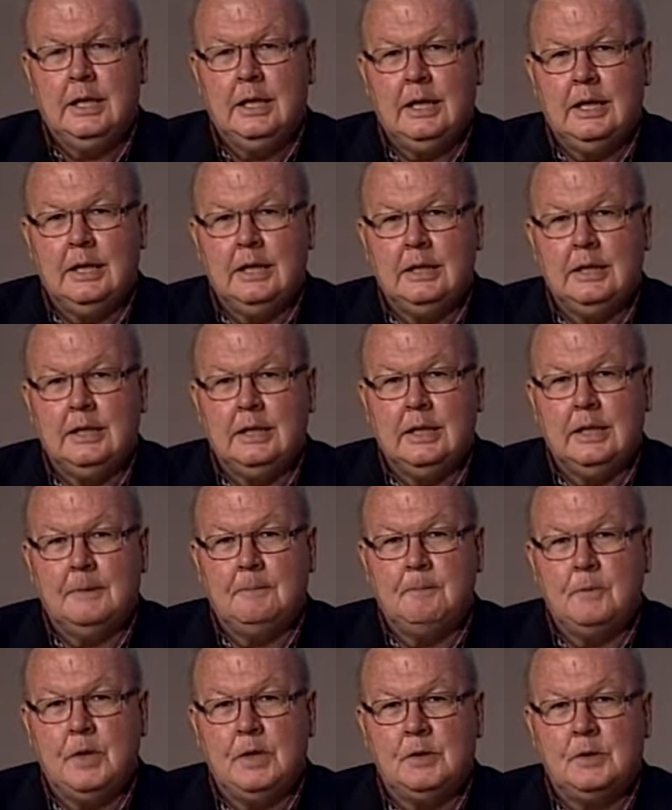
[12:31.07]
And,
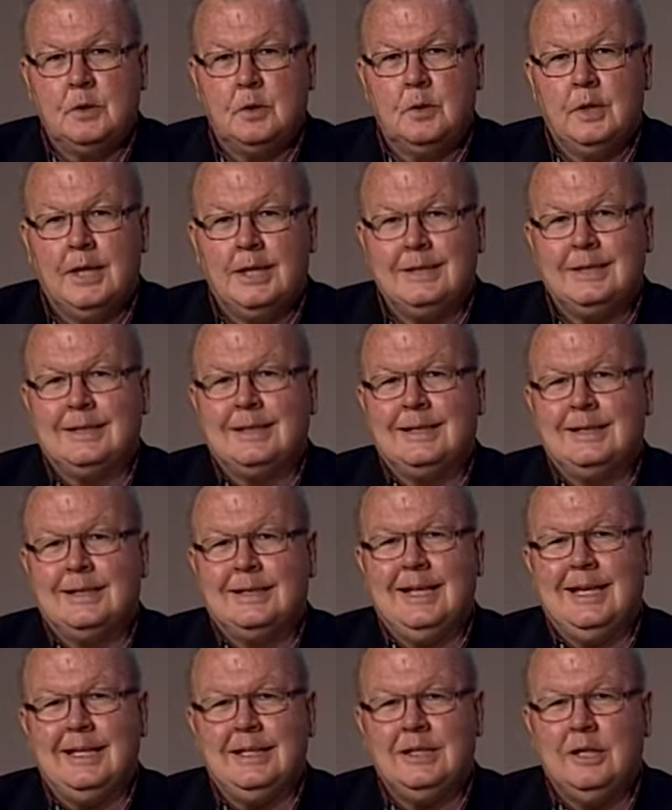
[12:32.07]
um, and so that's
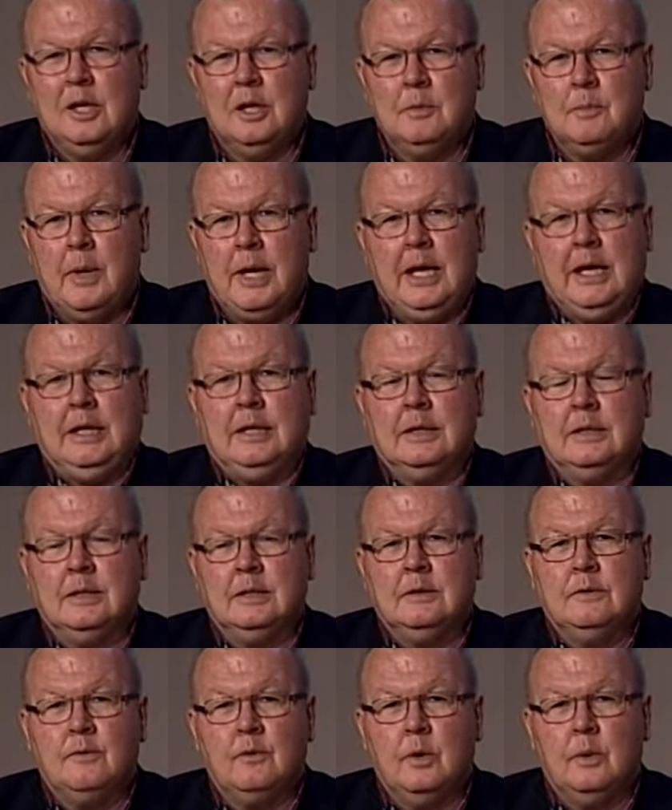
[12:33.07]
that young
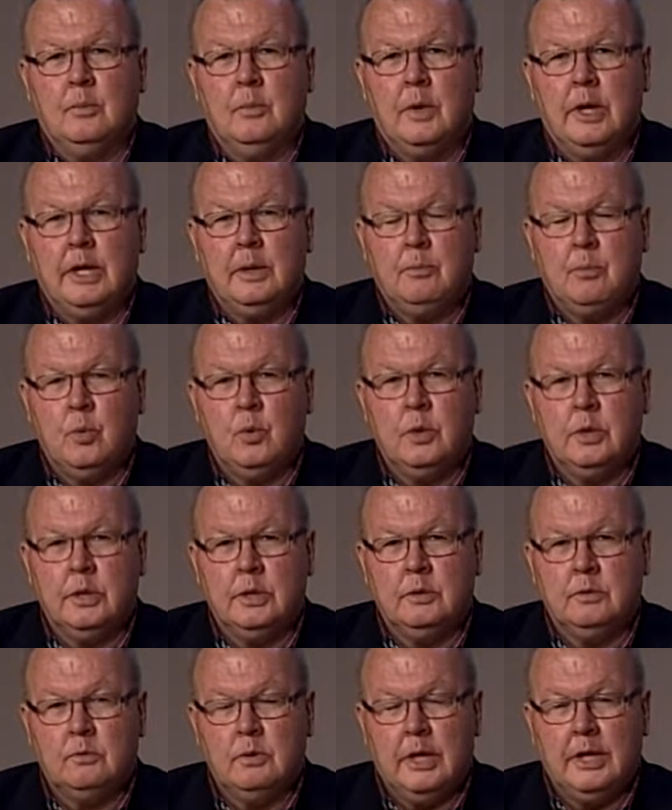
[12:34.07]
man from Red, born
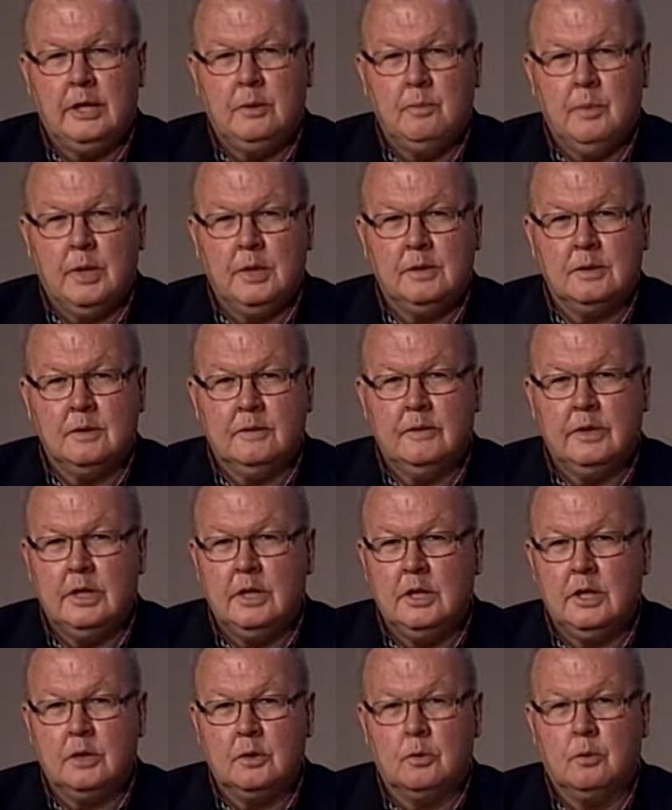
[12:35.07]
in Reading,
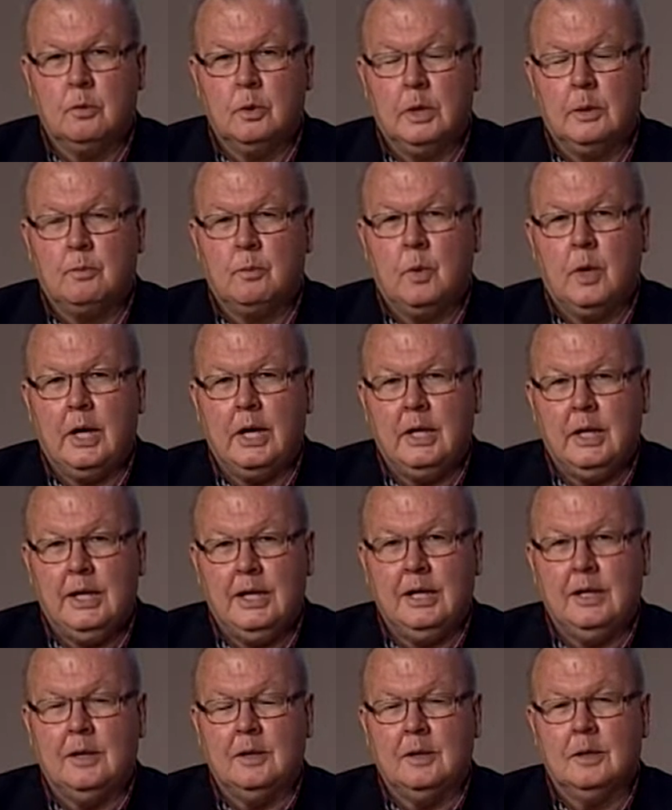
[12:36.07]
Pennsylvania, grew up right
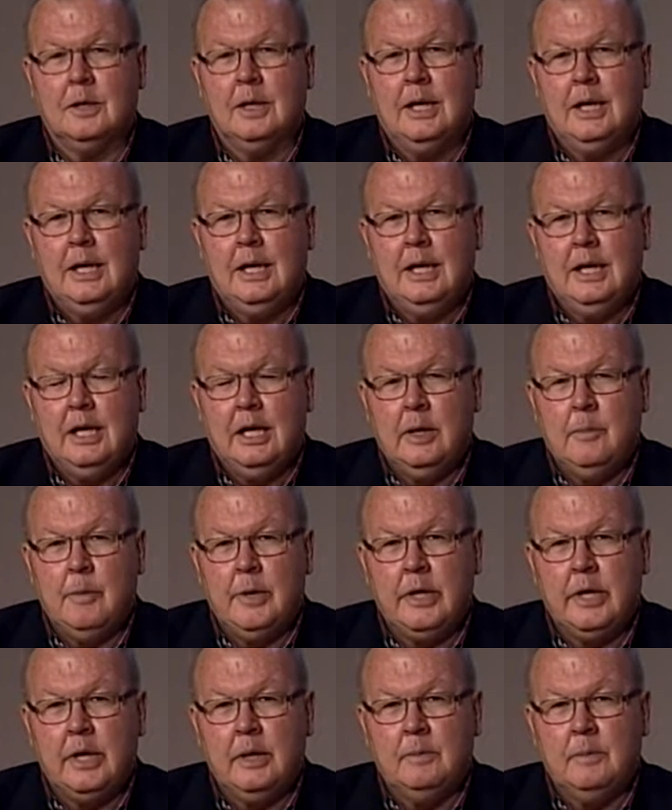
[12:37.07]
here and
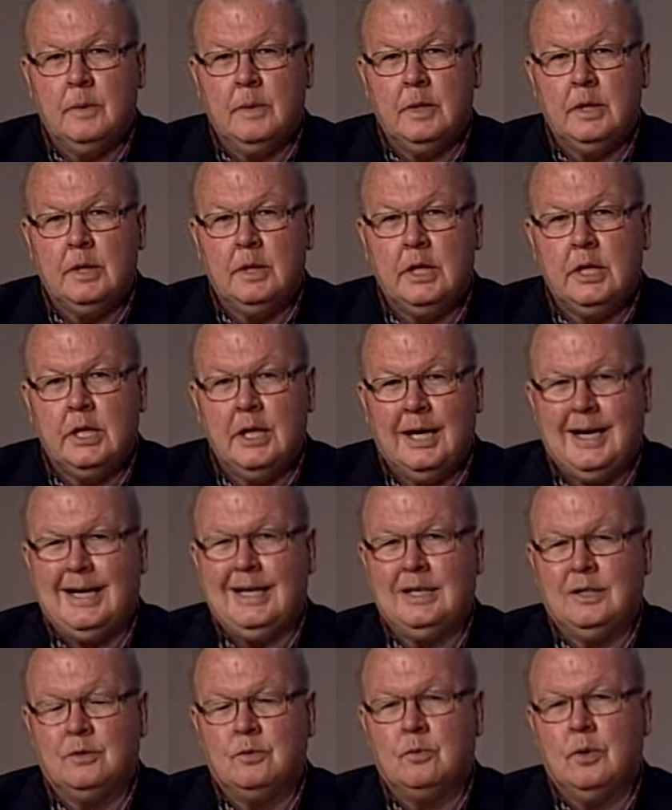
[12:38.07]
became the
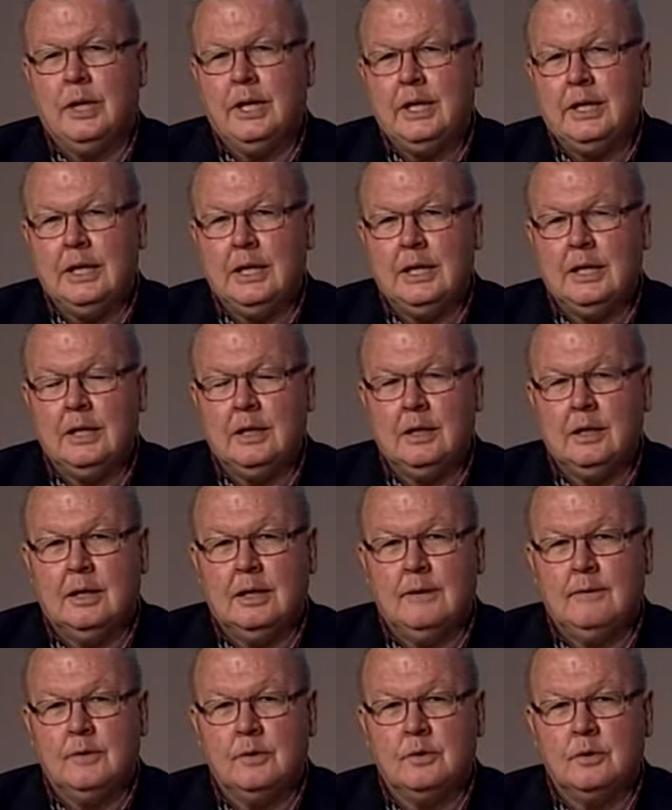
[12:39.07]
highest ranking
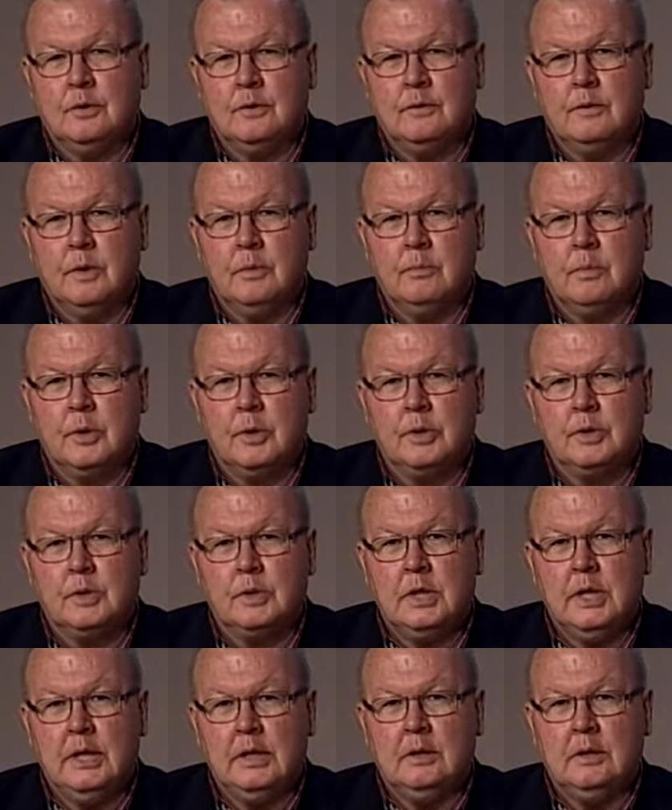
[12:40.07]
officer from Berks
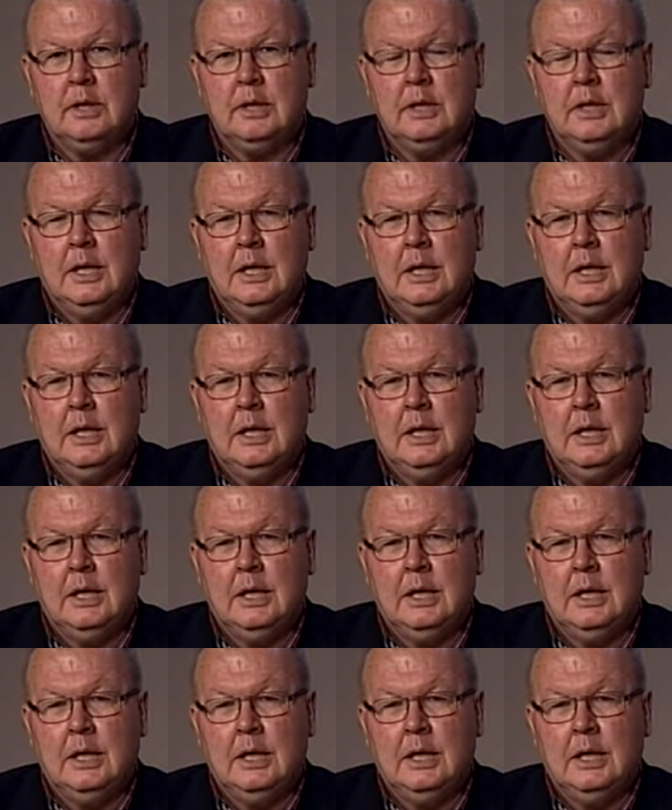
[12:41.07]
County